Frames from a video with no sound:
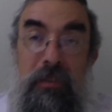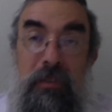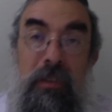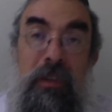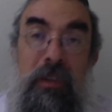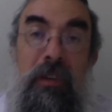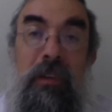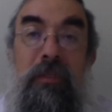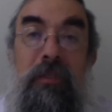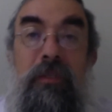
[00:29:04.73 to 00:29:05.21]

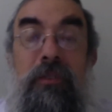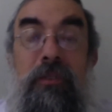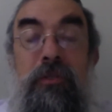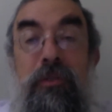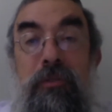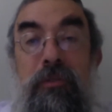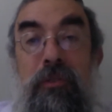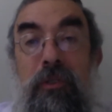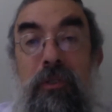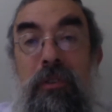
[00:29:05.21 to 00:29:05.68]
arrow,
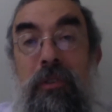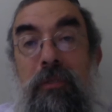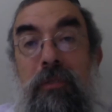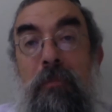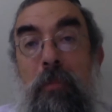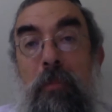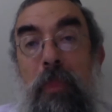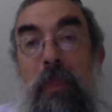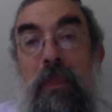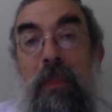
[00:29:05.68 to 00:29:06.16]
and
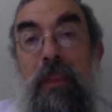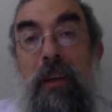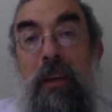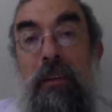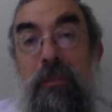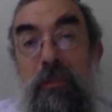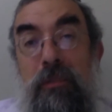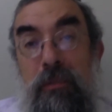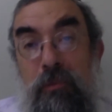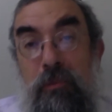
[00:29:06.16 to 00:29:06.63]
that's
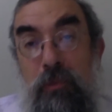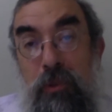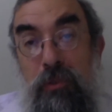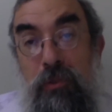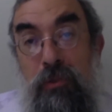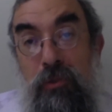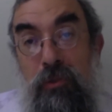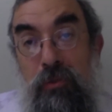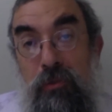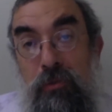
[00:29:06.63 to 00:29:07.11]
two things.